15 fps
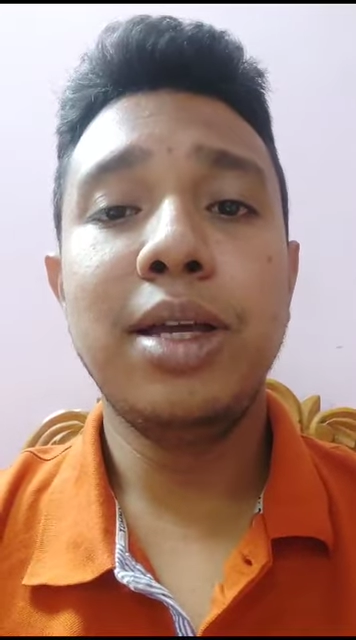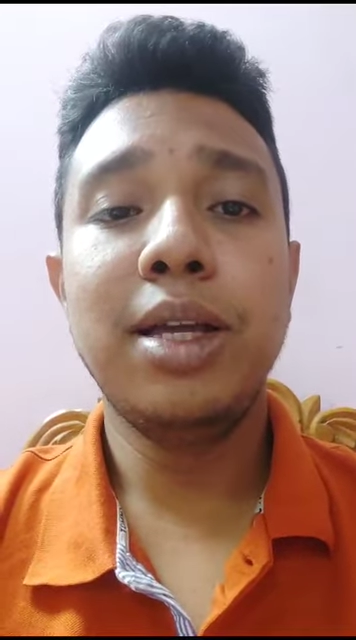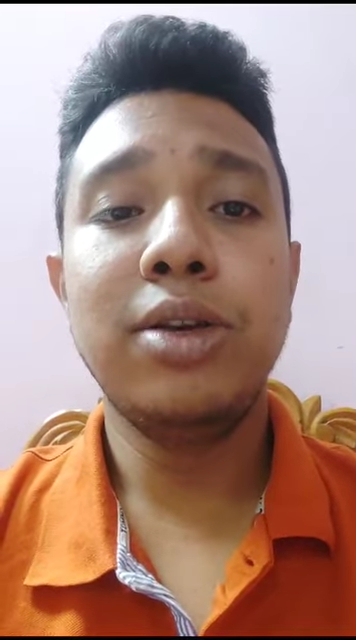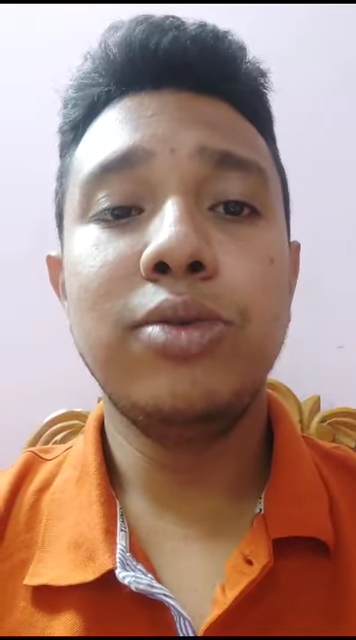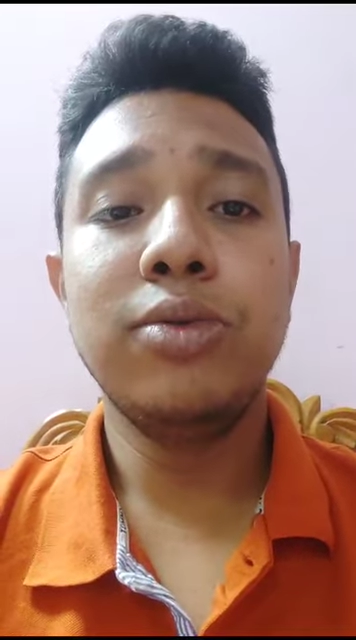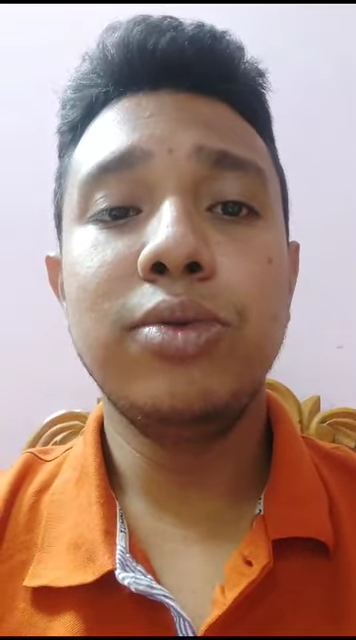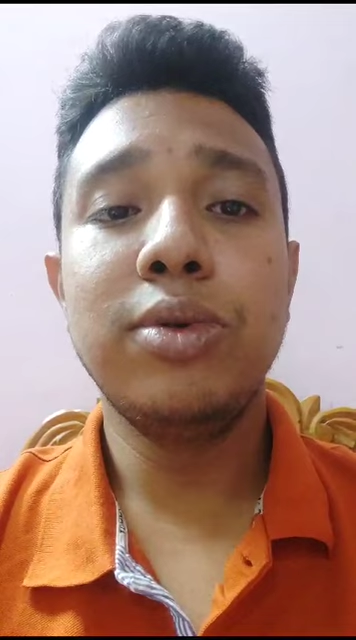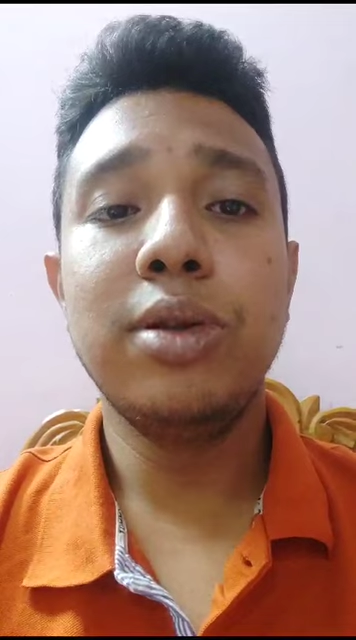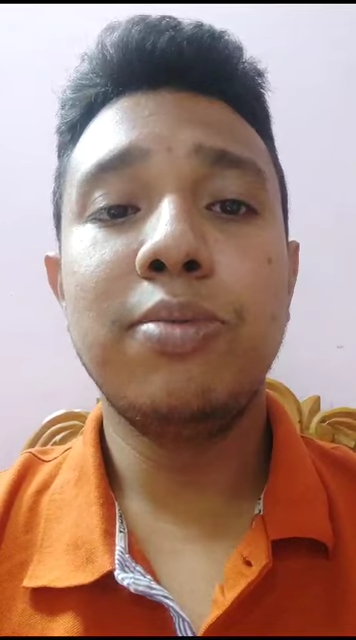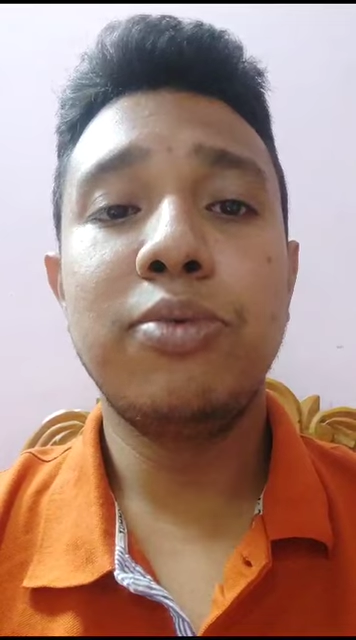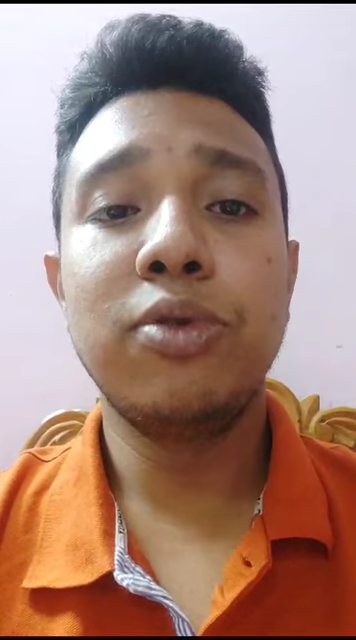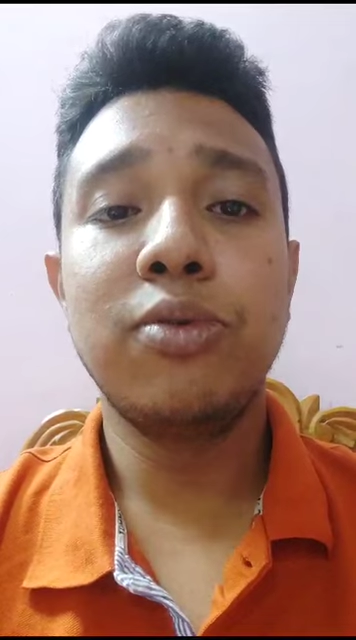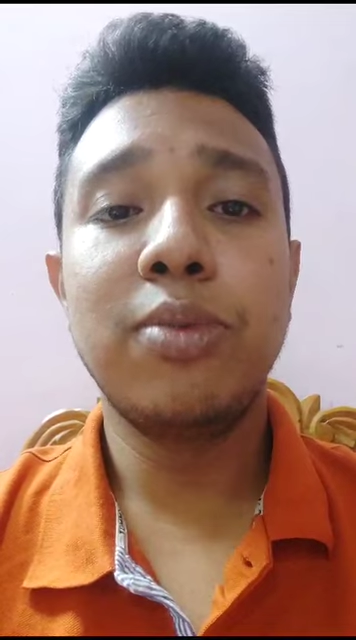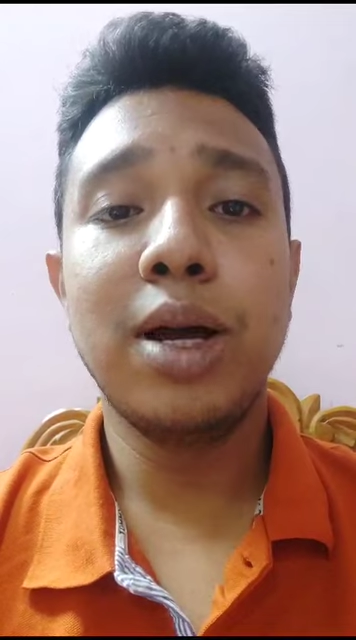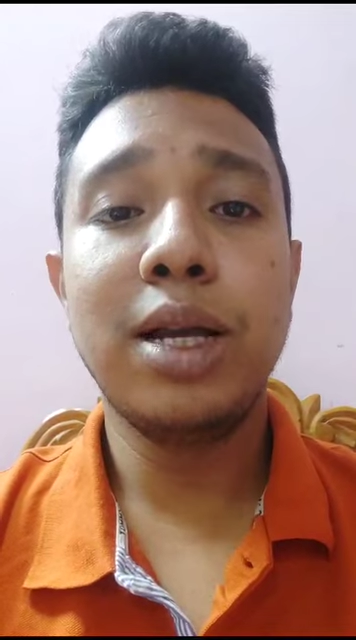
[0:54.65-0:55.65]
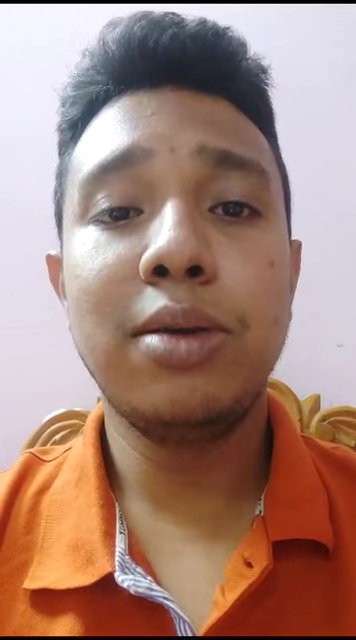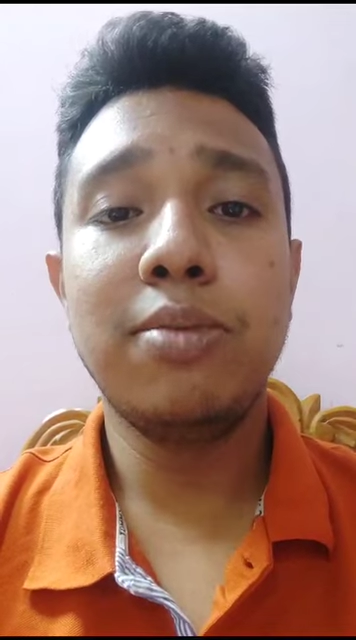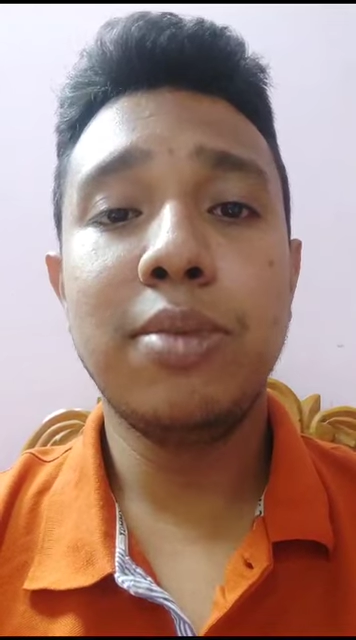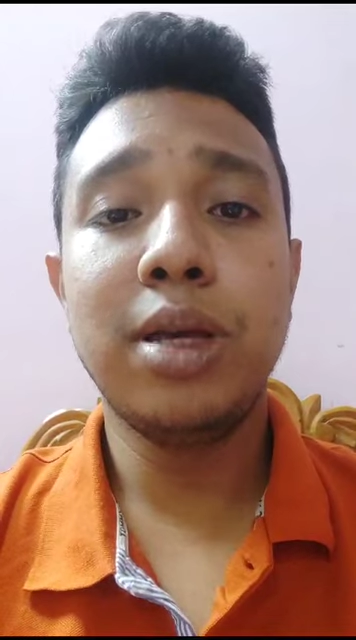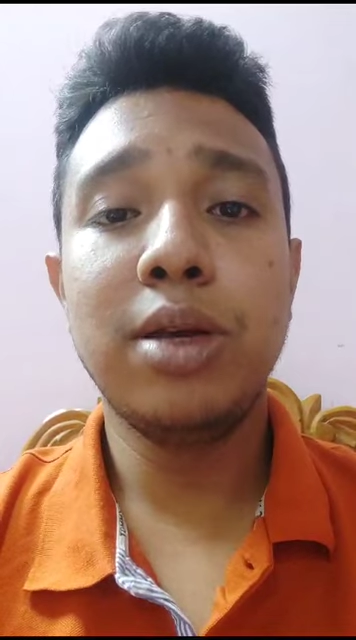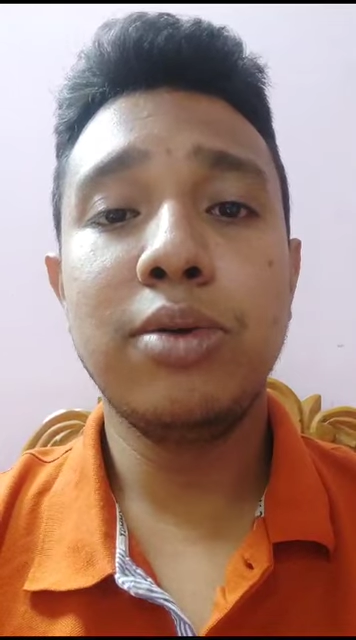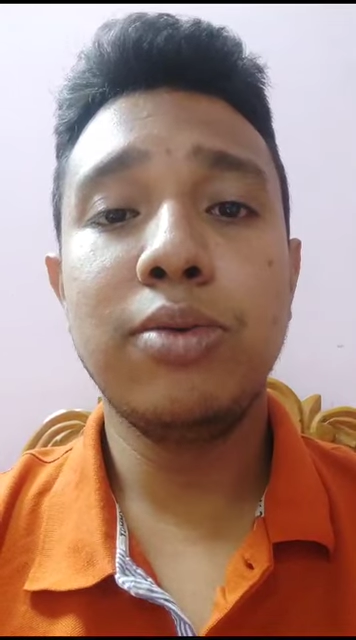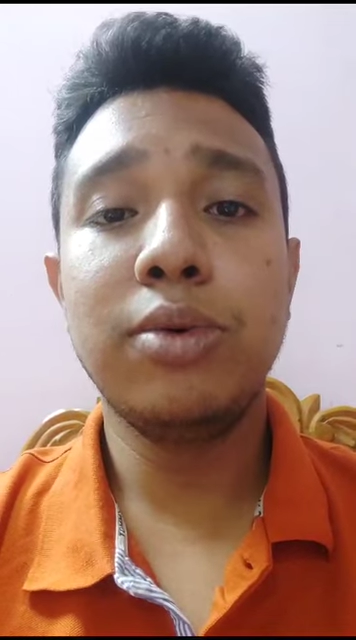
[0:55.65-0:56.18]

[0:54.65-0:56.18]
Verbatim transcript: it will provide me